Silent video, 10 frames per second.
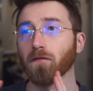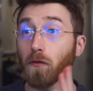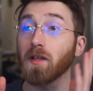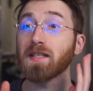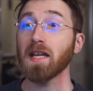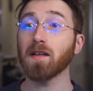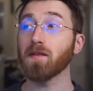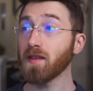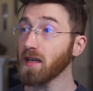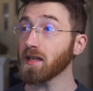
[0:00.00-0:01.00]
For the sake
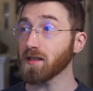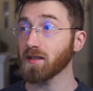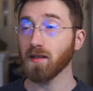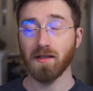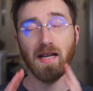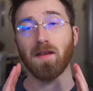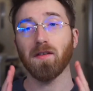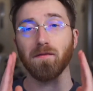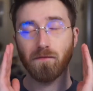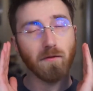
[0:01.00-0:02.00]
of this, let's have
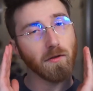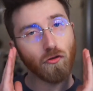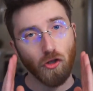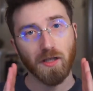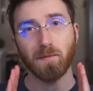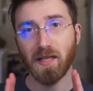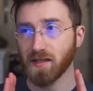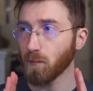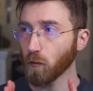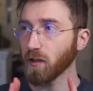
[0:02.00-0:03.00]
it just be
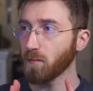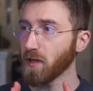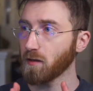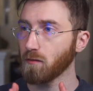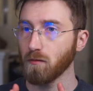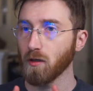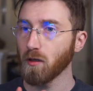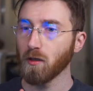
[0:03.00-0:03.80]
somewhere in the middle.